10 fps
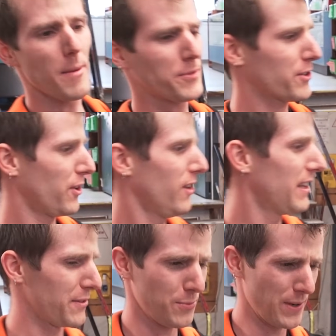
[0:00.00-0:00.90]

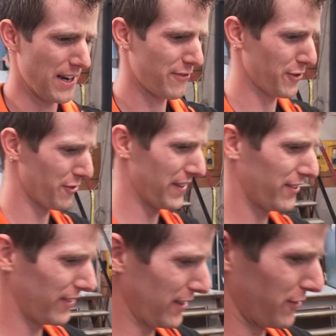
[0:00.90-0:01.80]
optical and whatever
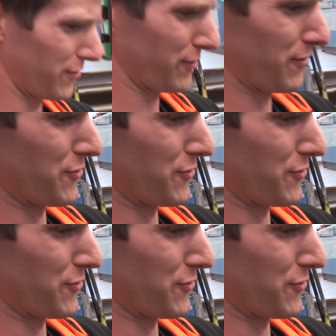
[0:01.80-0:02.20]
this is